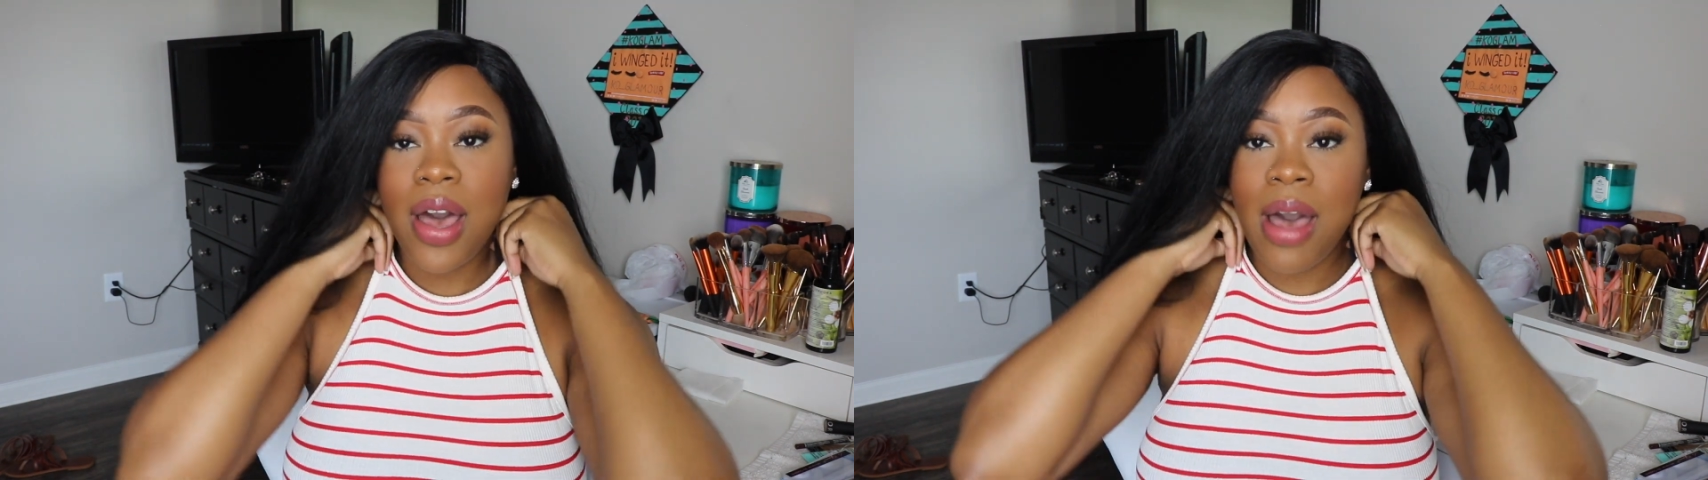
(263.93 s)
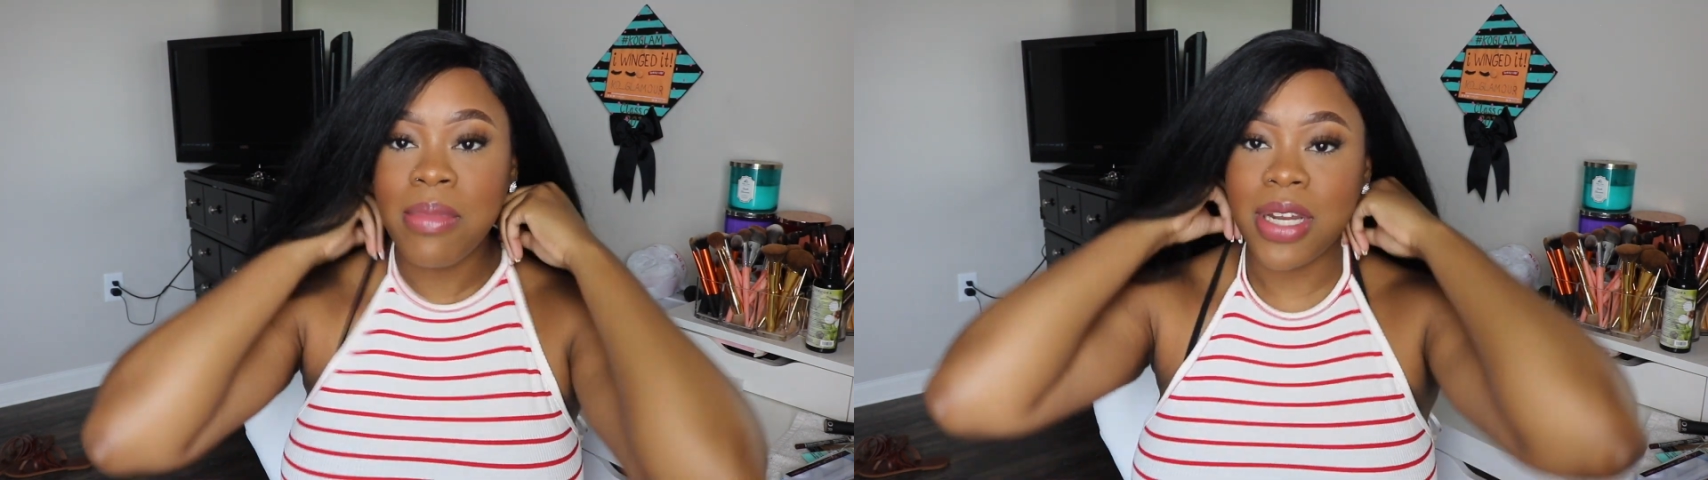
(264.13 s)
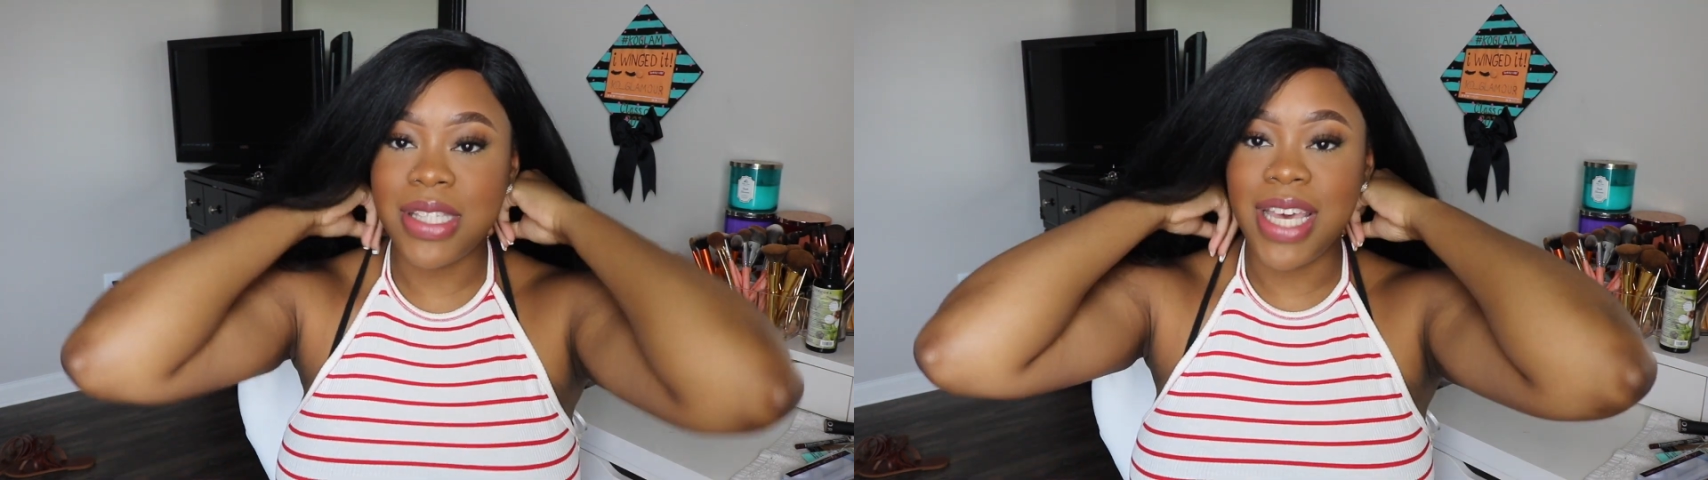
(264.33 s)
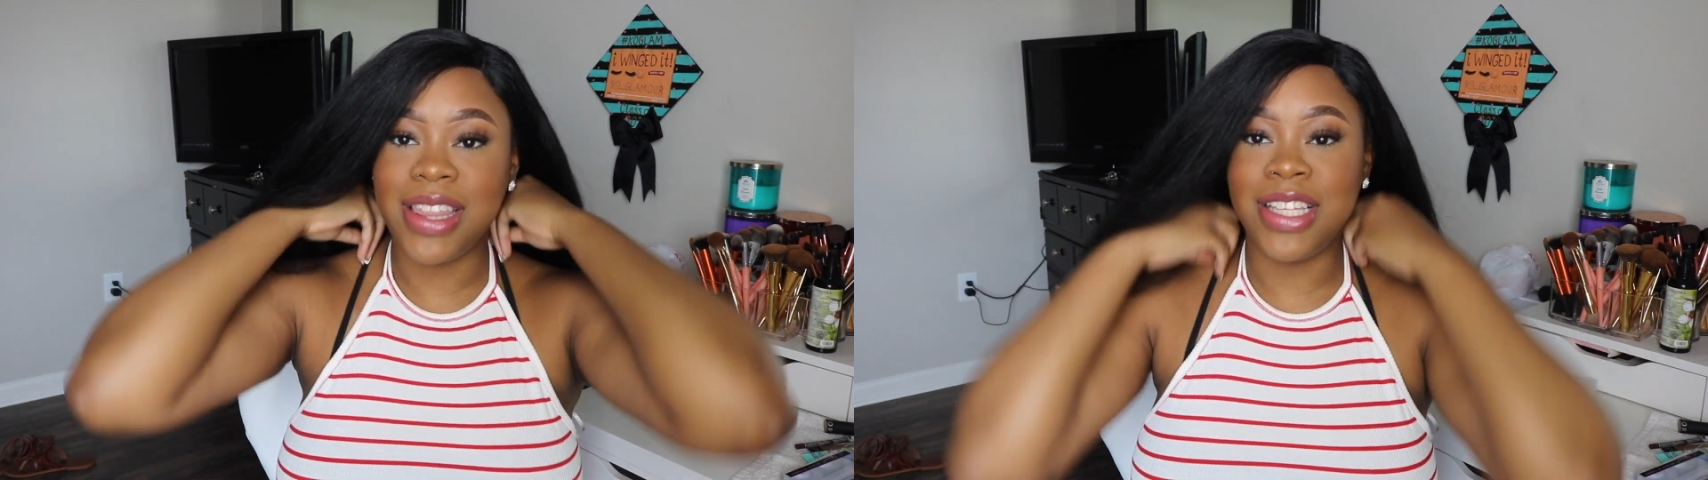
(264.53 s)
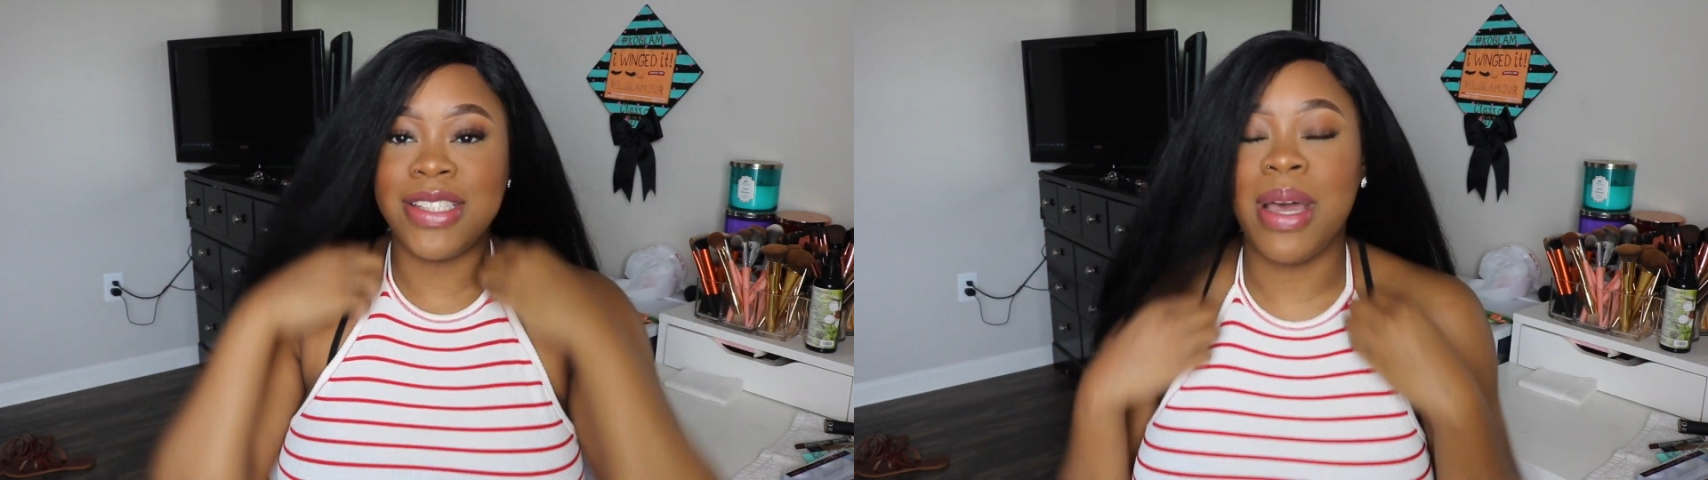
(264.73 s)
I'm gonna take
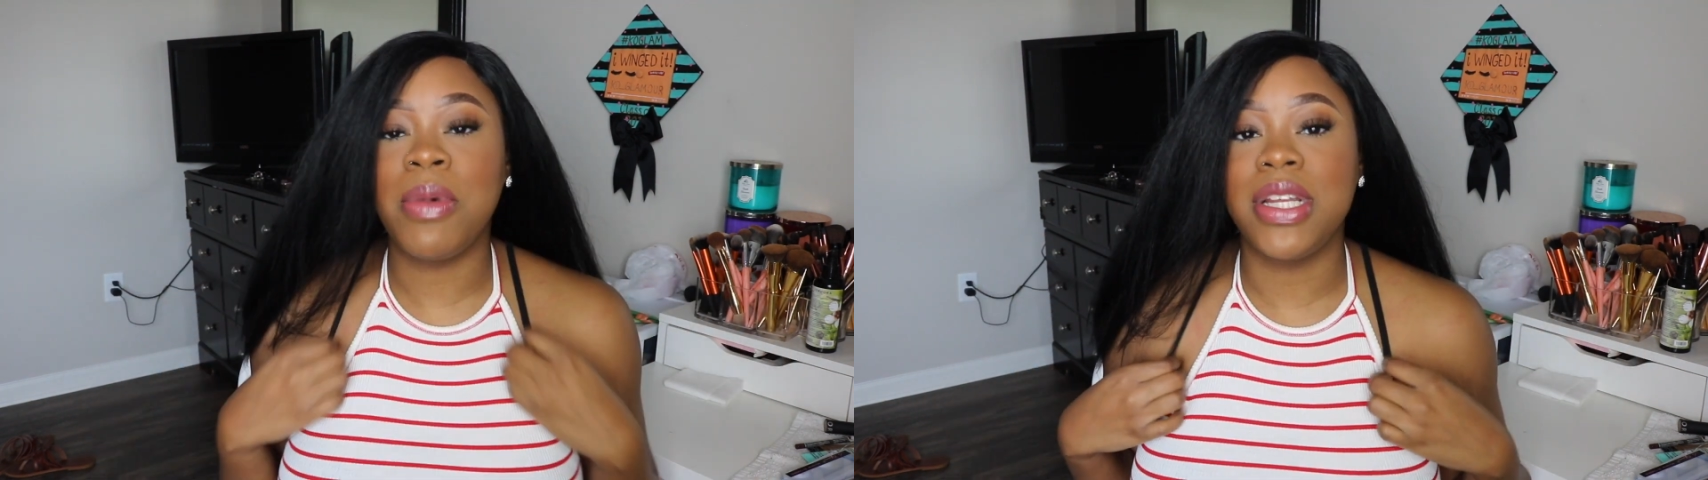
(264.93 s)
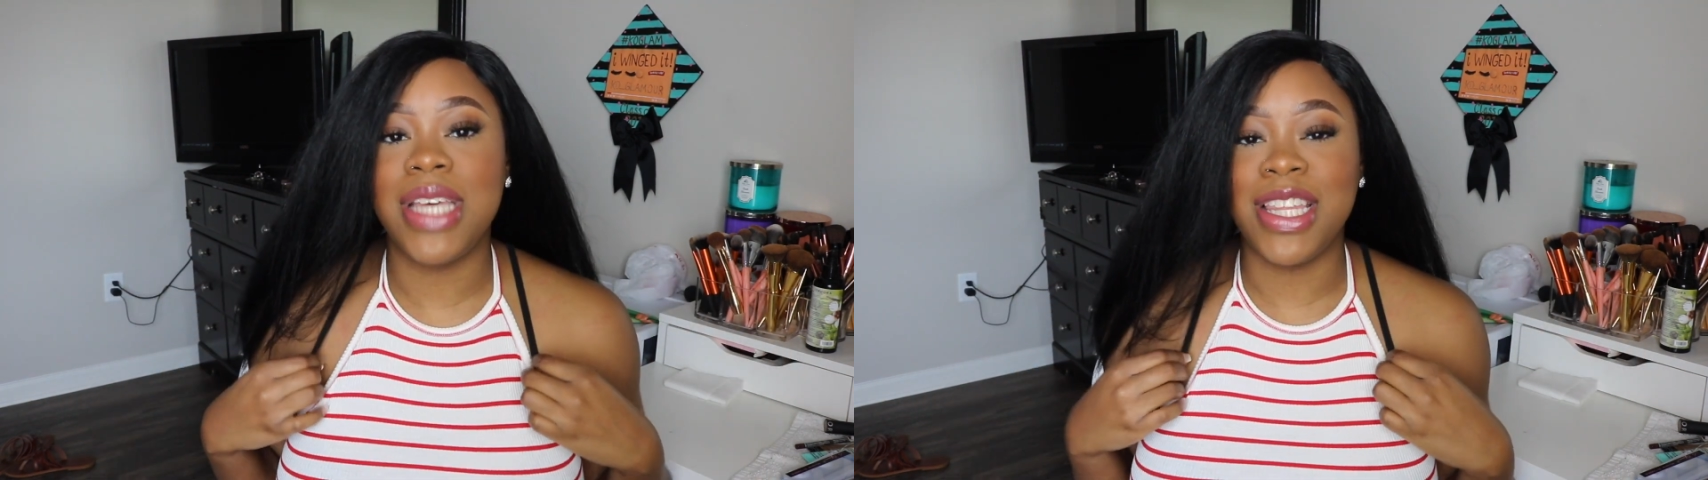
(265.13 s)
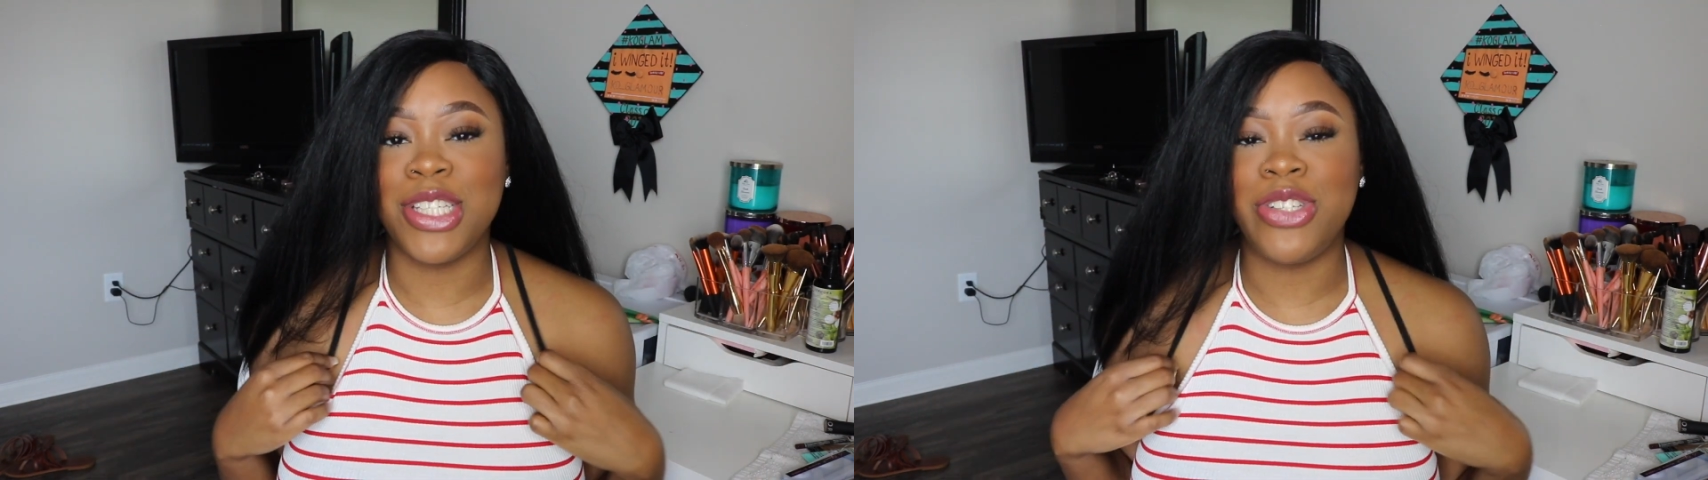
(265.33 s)
these I'm gonna take these